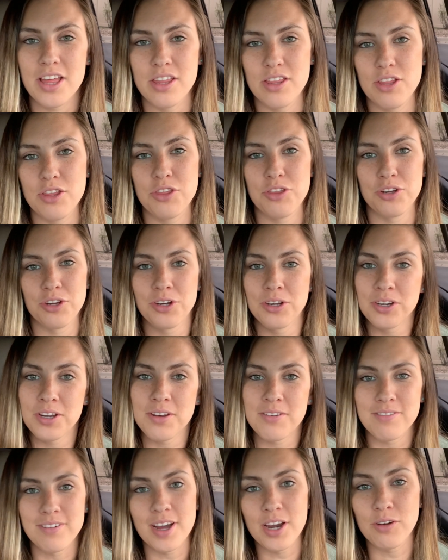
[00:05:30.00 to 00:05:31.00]
The third
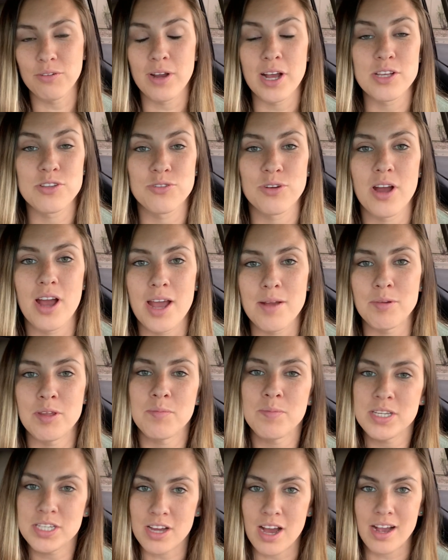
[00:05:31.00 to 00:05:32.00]
and final restaurant I'm going
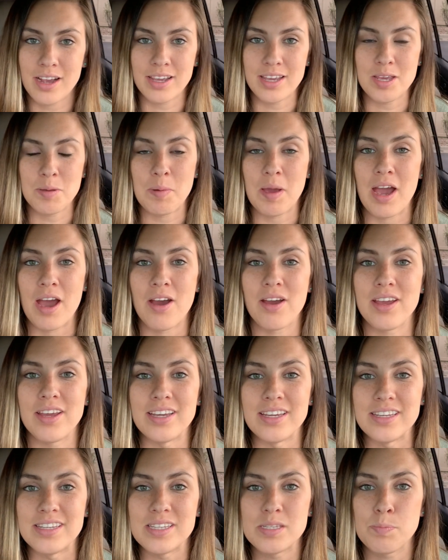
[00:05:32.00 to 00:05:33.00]
to be talking about
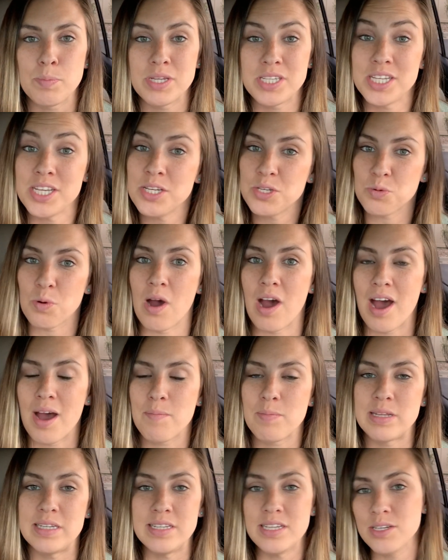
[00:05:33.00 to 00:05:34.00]
is Petit.
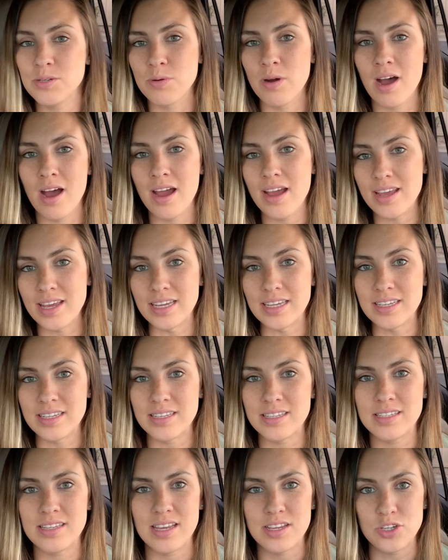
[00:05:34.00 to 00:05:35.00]
Petit
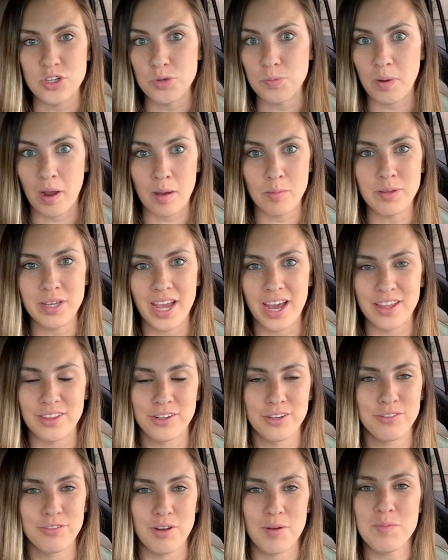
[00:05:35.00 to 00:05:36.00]
is, as you probably
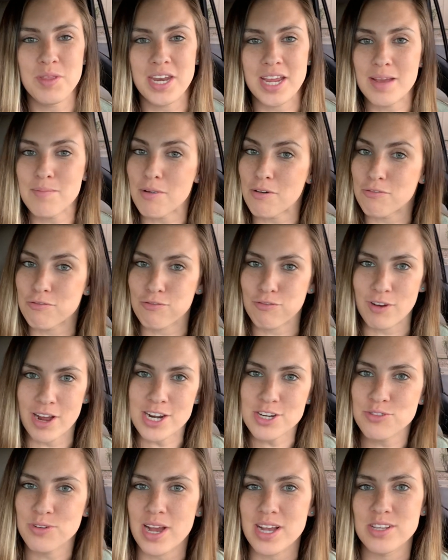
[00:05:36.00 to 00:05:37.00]
gathered from the name, a
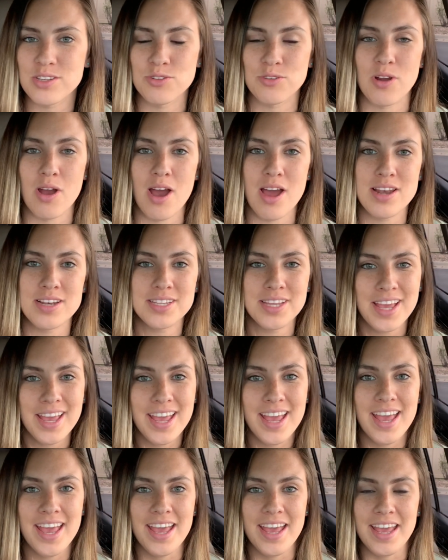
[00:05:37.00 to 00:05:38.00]
French restaurant.
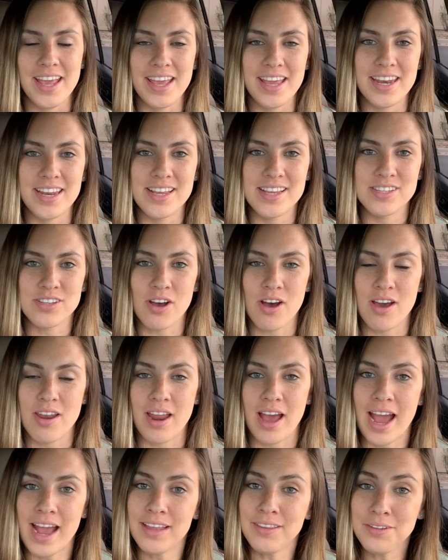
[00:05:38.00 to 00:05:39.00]
It is on
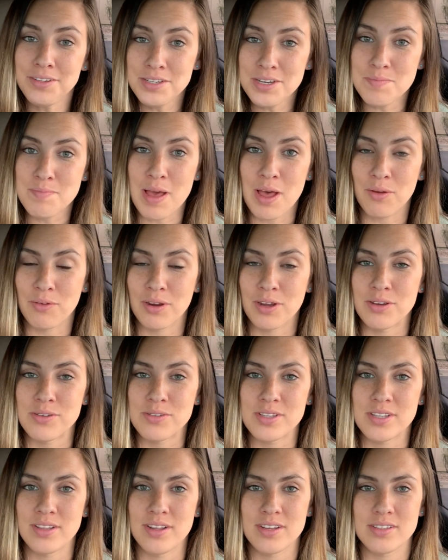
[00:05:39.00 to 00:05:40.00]
Highland and
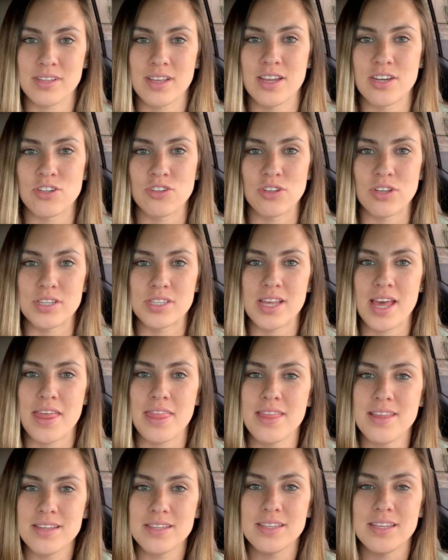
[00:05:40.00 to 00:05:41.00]
Melrose in Los Angeles,
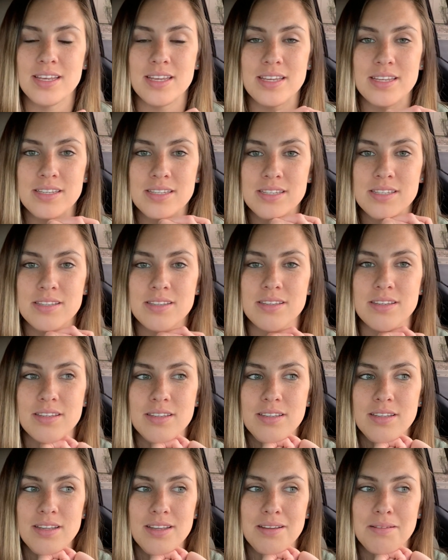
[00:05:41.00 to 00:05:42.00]
and this is
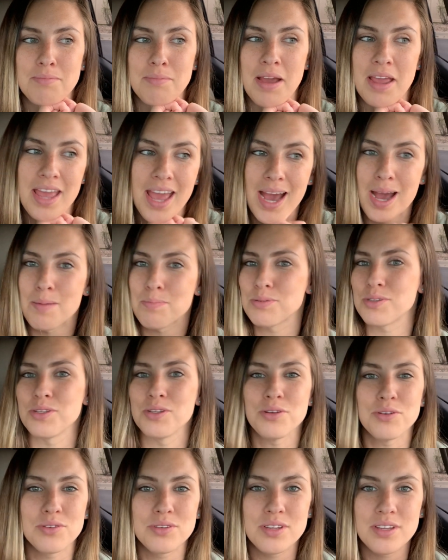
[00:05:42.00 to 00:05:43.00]
my
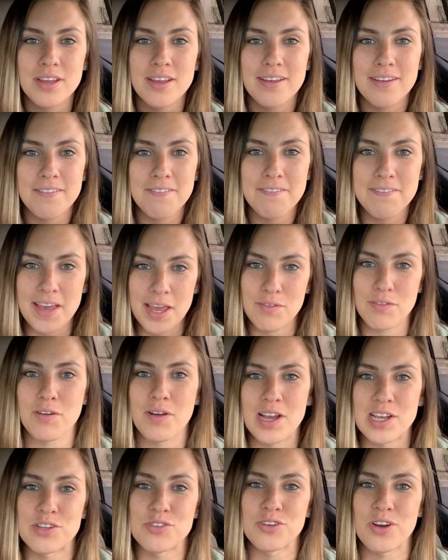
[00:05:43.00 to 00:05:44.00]
absolute favorite
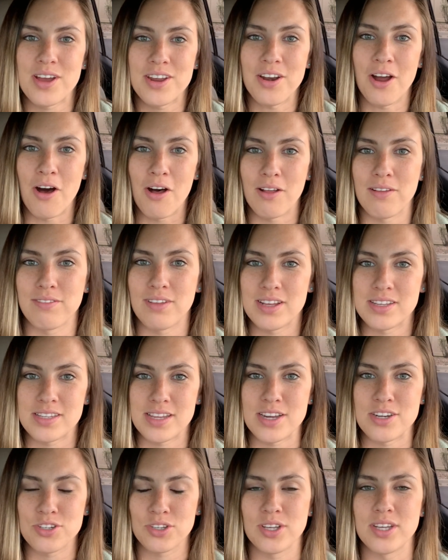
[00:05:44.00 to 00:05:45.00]
restaurant in all of Los
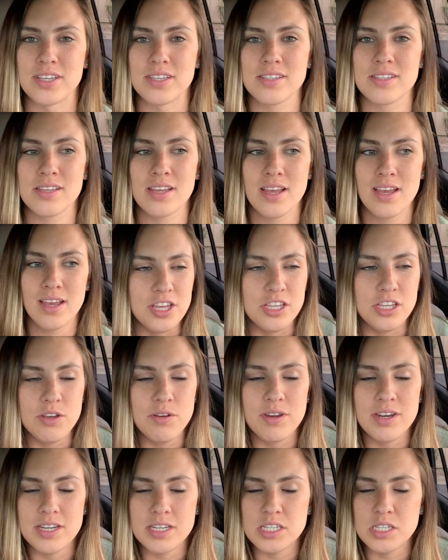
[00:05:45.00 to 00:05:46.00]
Angeles. You
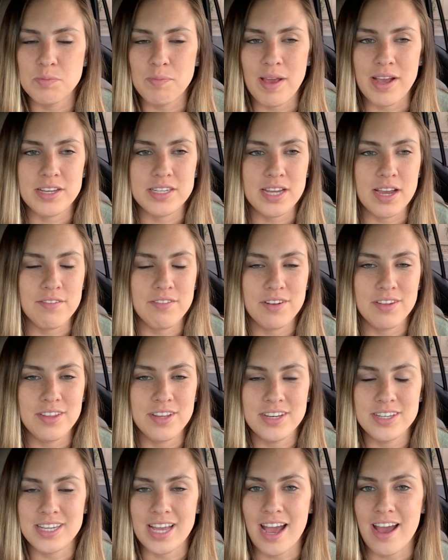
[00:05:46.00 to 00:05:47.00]
can expect
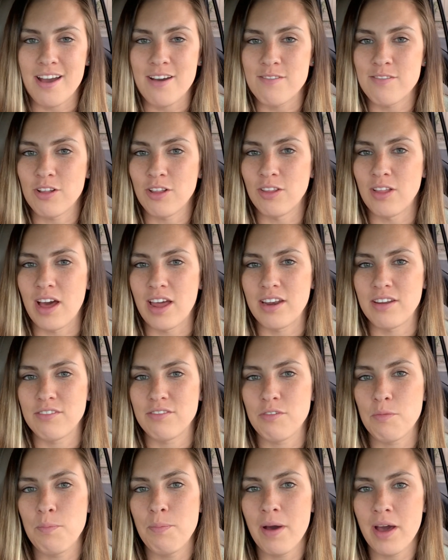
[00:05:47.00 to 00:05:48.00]
everything to have a lot
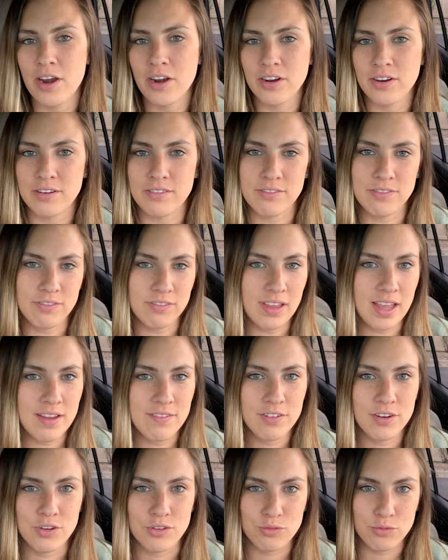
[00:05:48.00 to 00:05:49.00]
of butter and
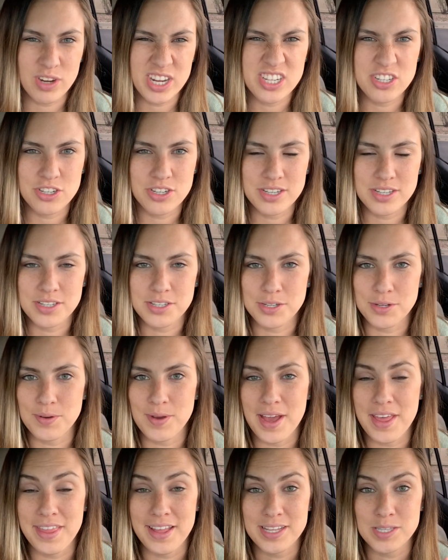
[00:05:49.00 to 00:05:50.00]
flavor and richness to
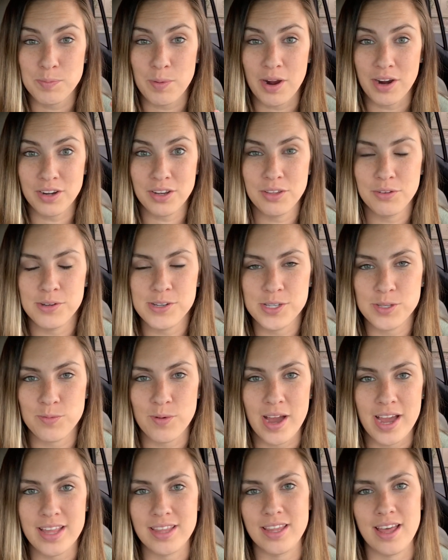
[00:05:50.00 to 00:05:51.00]
it, and that's part of the reason
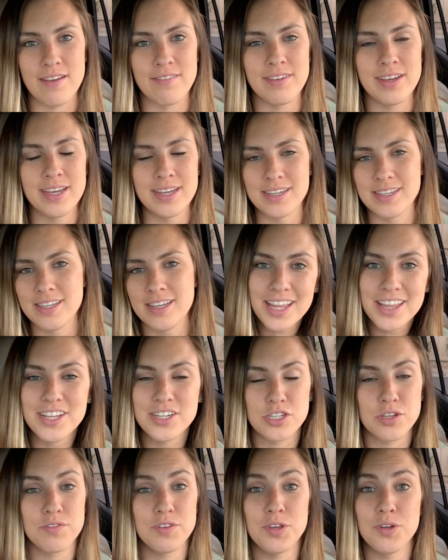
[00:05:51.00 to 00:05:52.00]
why I love it.
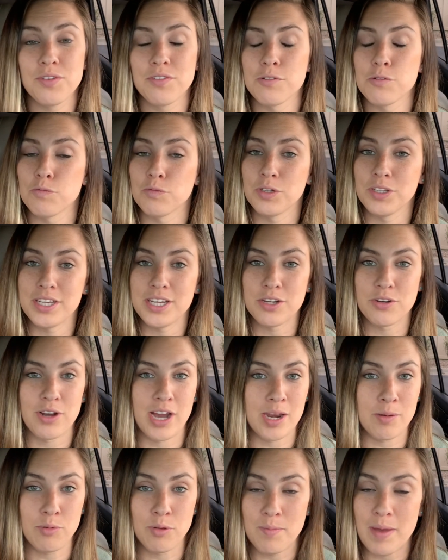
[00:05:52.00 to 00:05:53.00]
There's a few different really
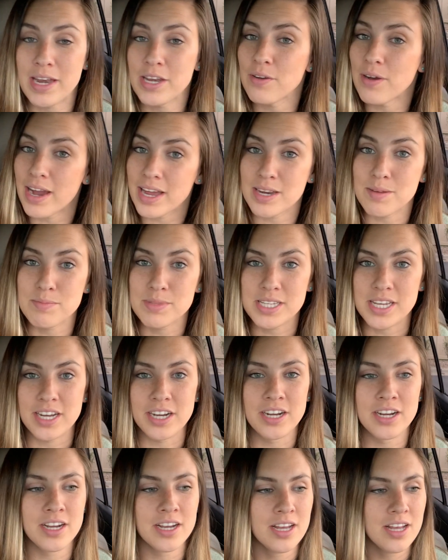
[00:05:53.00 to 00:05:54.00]
incredible menu items
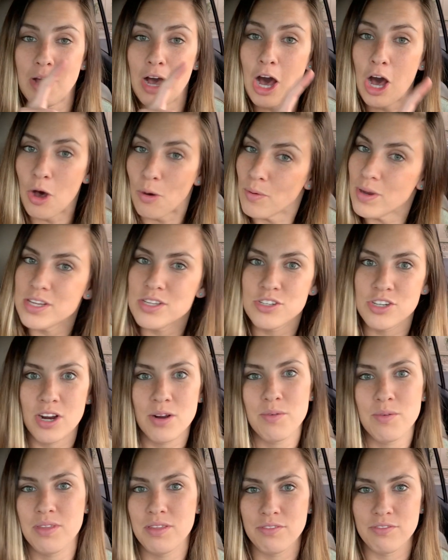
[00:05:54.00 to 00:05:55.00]
here. Always
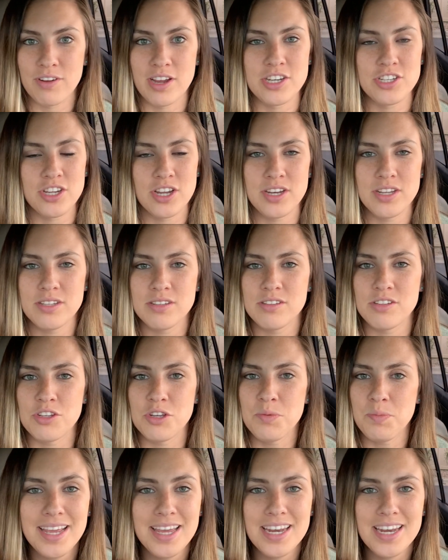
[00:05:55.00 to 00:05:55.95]
start with the French onion soup.